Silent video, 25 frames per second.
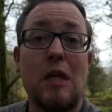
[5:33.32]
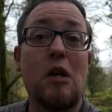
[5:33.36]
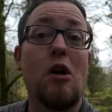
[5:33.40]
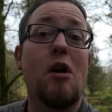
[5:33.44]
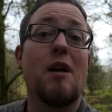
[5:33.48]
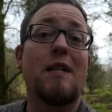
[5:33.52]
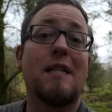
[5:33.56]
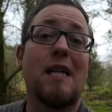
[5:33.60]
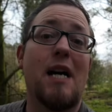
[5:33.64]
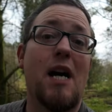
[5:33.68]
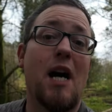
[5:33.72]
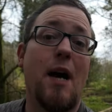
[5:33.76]
There
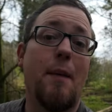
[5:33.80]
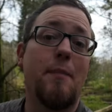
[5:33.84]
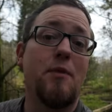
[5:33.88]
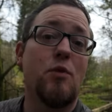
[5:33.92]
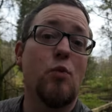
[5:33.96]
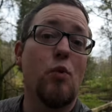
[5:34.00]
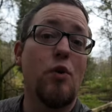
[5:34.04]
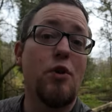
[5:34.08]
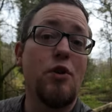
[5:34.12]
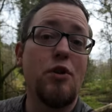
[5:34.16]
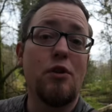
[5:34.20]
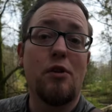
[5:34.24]
are times
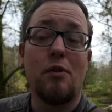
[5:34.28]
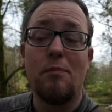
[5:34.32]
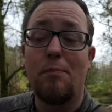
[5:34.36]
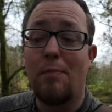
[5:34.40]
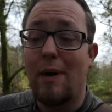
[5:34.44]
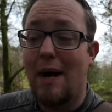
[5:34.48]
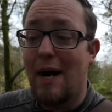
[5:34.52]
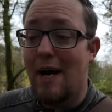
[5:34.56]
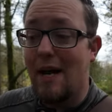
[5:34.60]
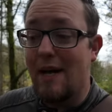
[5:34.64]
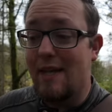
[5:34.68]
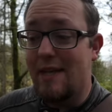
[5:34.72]
where you could
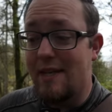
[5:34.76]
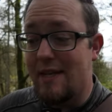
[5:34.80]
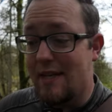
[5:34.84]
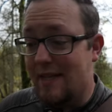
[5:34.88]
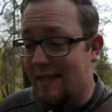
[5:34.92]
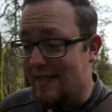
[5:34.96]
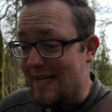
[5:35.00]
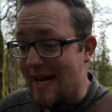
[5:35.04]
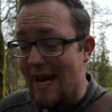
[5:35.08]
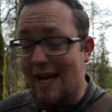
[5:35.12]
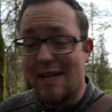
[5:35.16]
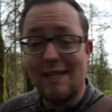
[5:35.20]
buy the
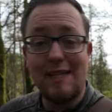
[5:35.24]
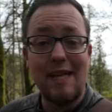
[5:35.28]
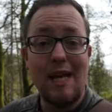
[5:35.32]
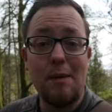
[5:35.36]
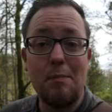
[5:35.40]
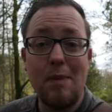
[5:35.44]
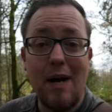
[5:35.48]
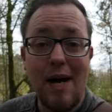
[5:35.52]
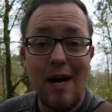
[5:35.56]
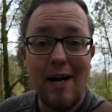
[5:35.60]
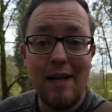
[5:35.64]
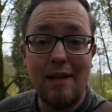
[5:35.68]
exact
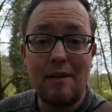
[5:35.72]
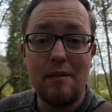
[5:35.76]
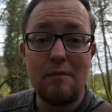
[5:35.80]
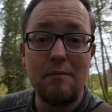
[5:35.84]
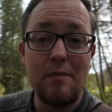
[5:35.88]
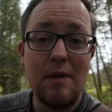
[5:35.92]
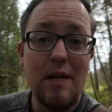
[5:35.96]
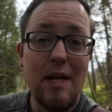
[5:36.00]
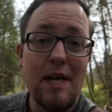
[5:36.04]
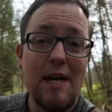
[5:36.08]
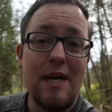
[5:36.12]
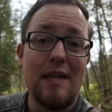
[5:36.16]
same
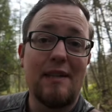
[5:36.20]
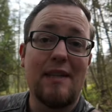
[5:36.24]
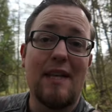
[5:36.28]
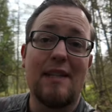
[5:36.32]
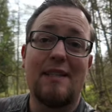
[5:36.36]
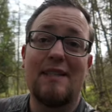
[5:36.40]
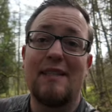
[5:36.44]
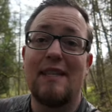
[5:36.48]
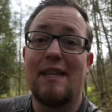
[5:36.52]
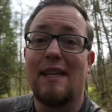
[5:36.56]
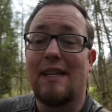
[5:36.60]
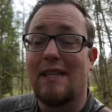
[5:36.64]
item
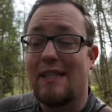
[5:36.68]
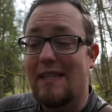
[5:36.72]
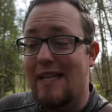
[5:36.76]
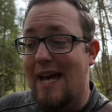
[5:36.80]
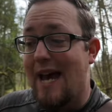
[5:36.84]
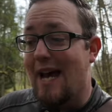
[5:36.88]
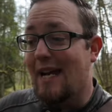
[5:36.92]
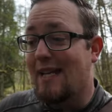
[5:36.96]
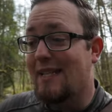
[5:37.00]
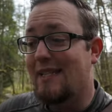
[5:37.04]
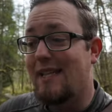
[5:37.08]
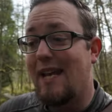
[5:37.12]
that's the
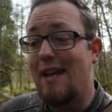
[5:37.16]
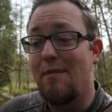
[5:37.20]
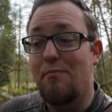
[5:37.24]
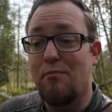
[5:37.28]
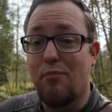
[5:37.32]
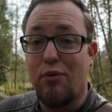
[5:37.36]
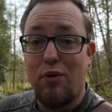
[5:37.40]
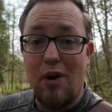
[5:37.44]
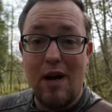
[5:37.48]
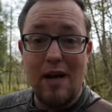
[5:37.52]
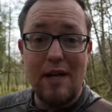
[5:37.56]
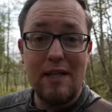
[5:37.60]
exact same
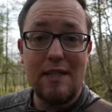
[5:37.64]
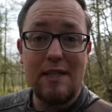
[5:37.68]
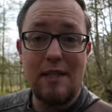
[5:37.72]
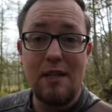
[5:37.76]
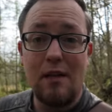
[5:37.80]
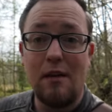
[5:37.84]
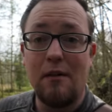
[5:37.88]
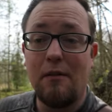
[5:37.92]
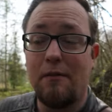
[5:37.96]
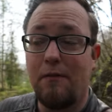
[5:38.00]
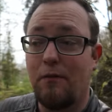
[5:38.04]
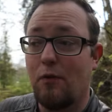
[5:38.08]
price
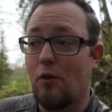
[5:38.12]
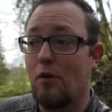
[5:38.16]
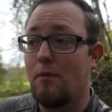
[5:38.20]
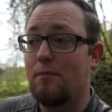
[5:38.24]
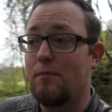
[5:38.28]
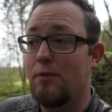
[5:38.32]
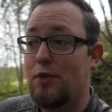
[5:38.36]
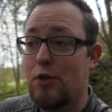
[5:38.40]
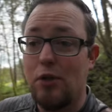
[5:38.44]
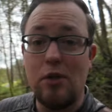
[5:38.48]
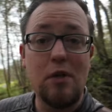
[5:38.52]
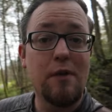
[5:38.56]

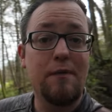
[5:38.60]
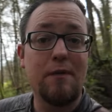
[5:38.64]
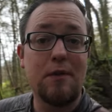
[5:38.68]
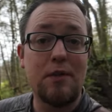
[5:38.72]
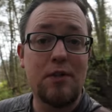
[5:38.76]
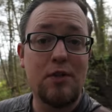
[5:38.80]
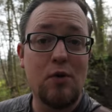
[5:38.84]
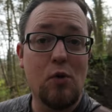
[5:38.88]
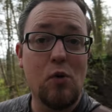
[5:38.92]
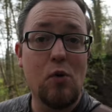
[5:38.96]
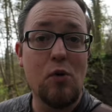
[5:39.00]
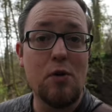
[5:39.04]
from two different
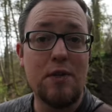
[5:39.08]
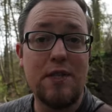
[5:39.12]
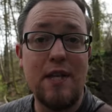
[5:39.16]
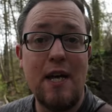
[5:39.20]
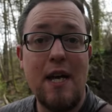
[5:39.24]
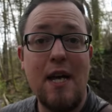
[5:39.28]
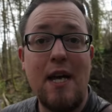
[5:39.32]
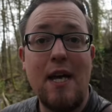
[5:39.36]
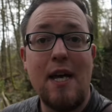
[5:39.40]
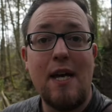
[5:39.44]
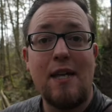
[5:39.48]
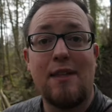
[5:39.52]
stores
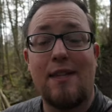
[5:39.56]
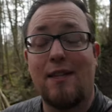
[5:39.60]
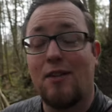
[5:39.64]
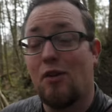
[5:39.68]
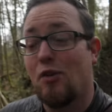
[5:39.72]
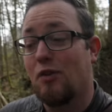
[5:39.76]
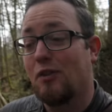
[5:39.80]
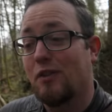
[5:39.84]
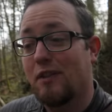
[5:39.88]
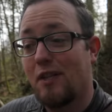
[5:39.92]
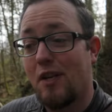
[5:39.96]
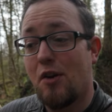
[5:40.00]
that
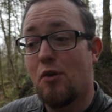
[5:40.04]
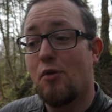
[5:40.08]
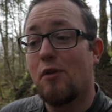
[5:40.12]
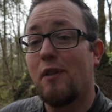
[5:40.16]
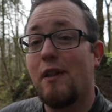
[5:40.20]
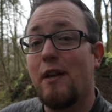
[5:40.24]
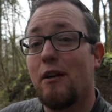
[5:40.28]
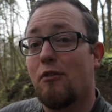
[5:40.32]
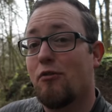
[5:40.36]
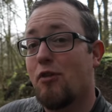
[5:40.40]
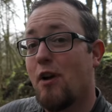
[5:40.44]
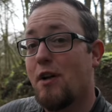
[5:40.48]
are
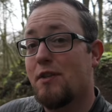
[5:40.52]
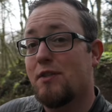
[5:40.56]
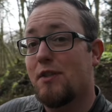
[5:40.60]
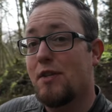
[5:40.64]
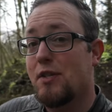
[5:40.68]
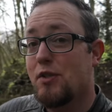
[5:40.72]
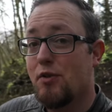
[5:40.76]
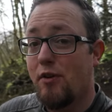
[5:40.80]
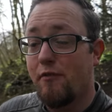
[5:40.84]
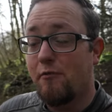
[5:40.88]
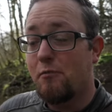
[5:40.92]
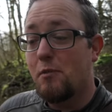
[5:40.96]
literally across the
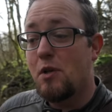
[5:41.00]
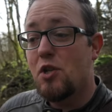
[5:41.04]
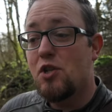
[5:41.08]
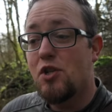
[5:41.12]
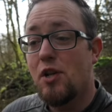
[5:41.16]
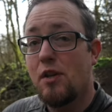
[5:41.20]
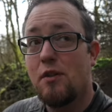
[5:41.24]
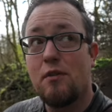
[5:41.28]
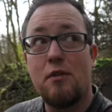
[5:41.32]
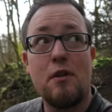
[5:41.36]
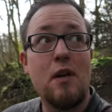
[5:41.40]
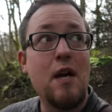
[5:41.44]
street from each
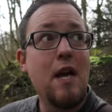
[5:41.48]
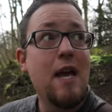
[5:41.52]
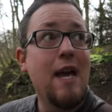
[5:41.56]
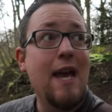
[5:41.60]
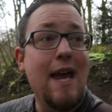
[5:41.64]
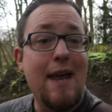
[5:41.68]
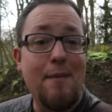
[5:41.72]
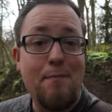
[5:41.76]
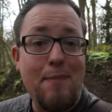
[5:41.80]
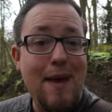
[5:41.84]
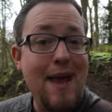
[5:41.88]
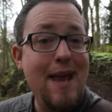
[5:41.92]
other
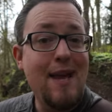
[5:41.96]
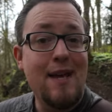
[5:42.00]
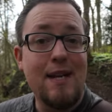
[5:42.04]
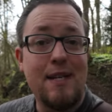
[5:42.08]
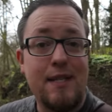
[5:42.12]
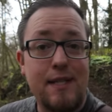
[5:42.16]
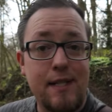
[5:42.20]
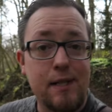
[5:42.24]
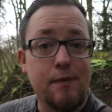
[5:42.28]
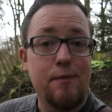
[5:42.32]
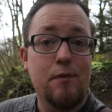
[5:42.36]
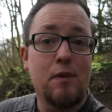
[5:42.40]
and pay a
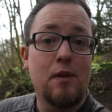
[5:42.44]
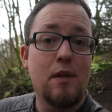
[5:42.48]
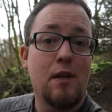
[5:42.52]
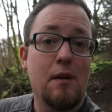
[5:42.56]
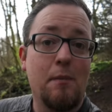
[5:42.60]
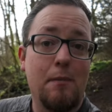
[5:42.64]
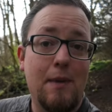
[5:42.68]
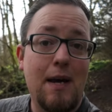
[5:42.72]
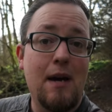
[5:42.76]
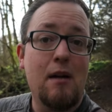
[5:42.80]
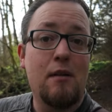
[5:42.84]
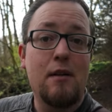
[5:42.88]
different
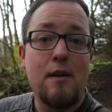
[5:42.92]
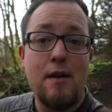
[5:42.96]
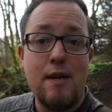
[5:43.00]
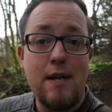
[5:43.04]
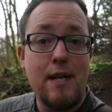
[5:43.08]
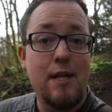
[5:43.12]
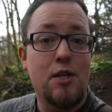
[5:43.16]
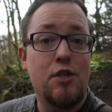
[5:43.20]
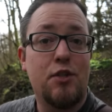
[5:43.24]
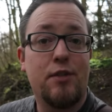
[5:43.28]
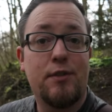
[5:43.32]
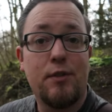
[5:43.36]
amount in
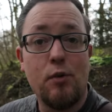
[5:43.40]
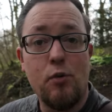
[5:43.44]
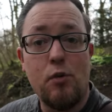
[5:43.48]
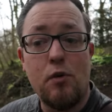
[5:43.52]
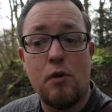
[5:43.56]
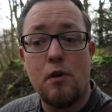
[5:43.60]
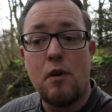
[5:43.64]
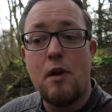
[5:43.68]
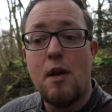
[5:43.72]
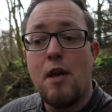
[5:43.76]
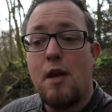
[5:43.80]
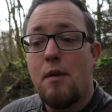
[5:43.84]
each
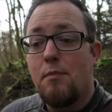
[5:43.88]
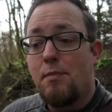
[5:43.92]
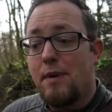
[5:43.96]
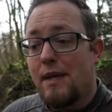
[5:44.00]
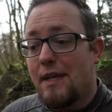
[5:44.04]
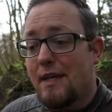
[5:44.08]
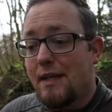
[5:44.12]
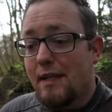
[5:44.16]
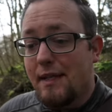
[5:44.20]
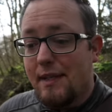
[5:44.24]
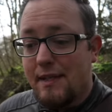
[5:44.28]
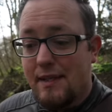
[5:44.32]
store
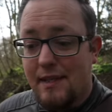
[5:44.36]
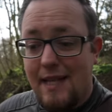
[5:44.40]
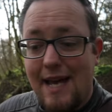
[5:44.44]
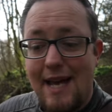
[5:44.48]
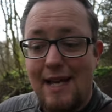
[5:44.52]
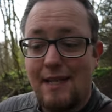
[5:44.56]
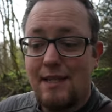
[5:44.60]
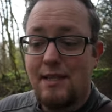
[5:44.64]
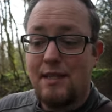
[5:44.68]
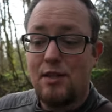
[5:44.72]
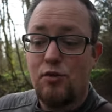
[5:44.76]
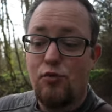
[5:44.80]
because
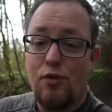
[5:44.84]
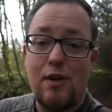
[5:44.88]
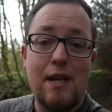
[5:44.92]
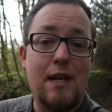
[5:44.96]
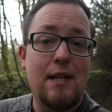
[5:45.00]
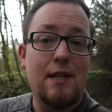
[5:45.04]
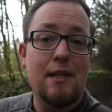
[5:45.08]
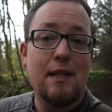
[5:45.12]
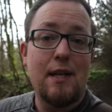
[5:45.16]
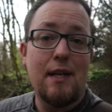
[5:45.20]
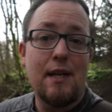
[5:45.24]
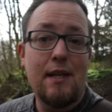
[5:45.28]
that
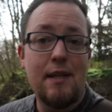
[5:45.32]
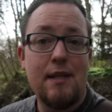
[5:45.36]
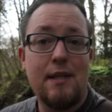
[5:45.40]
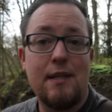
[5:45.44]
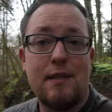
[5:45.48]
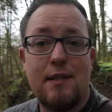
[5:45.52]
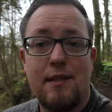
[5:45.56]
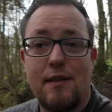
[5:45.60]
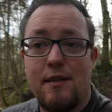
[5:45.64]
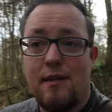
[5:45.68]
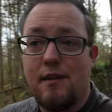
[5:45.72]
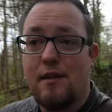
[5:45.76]
street
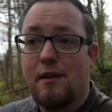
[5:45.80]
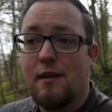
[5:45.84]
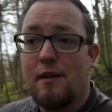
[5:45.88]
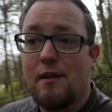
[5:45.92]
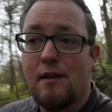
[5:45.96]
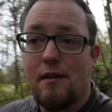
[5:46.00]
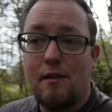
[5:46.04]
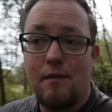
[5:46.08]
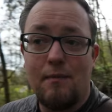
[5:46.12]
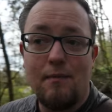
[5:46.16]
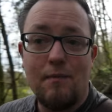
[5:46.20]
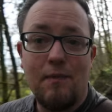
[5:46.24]
is
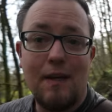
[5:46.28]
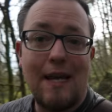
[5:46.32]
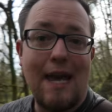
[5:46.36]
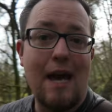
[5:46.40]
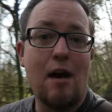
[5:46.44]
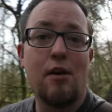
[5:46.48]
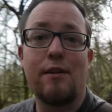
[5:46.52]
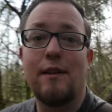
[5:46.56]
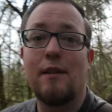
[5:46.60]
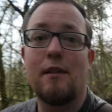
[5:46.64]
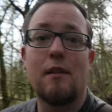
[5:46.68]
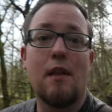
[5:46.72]
the
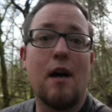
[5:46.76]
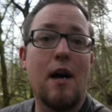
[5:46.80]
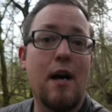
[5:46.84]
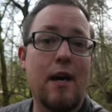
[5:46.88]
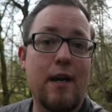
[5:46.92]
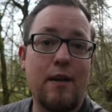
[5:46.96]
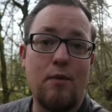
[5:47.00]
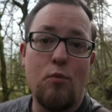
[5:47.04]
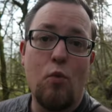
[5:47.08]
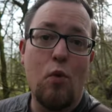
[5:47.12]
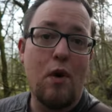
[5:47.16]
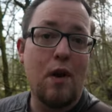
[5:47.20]
county
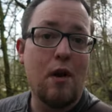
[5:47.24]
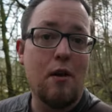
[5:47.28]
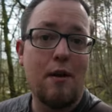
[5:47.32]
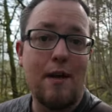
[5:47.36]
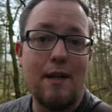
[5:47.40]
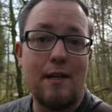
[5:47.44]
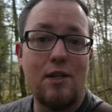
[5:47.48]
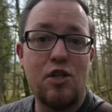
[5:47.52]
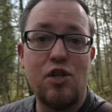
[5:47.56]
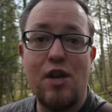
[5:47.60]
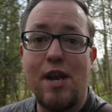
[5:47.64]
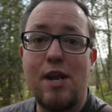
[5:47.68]
line where
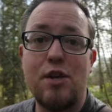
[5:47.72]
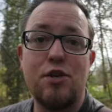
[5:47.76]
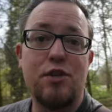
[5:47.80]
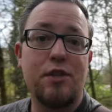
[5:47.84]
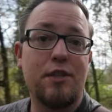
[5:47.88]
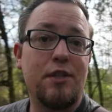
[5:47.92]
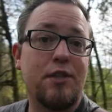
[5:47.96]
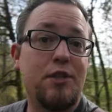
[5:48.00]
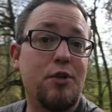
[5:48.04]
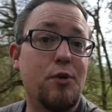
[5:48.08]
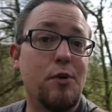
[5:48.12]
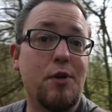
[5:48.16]
it
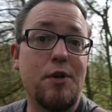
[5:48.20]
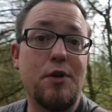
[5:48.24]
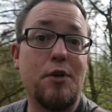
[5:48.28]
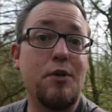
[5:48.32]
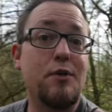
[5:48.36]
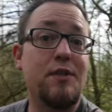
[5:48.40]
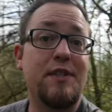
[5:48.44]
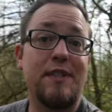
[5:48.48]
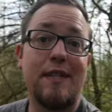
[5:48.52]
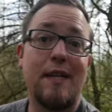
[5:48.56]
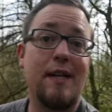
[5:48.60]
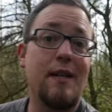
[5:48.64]
changes to a
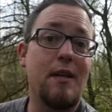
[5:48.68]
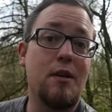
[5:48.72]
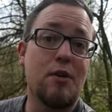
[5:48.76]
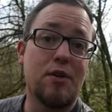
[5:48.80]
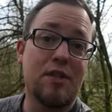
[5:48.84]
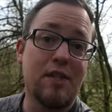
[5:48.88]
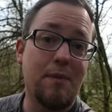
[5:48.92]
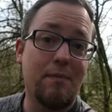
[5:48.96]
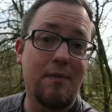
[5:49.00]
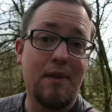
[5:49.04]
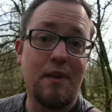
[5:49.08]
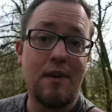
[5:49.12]
new city or
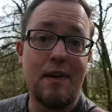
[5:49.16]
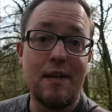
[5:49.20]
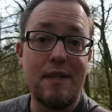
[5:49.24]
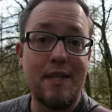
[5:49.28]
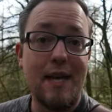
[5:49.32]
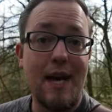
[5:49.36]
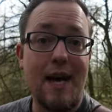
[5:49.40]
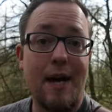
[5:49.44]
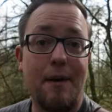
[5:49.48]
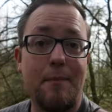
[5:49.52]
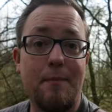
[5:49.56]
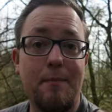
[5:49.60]
something like
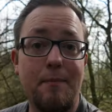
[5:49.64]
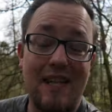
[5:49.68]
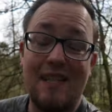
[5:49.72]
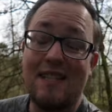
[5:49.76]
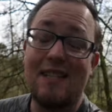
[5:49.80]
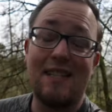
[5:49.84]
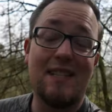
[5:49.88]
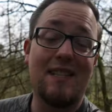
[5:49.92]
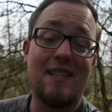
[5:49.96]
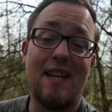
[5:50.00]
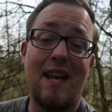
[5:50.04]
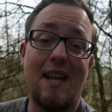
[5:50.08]
that.
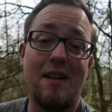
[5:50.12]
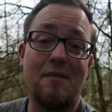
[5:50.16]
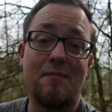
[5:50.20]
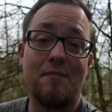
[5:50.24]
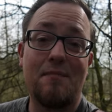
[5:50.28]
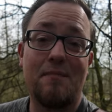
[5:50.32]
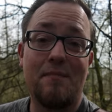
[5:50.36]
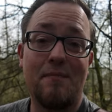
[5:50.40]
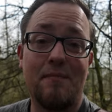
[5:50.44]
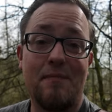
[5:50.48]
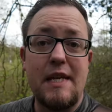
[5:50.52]
It's insane.